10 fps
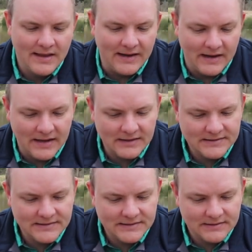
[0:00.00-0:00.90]

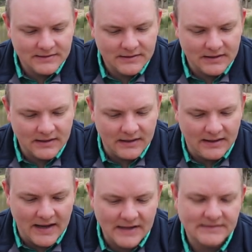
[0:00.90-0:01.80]
Next,
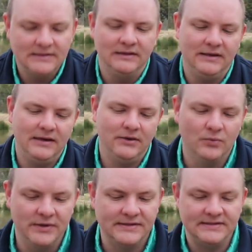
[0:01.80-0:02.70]

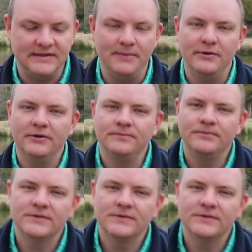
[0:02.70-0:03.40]
gasoline with Sta-Bil.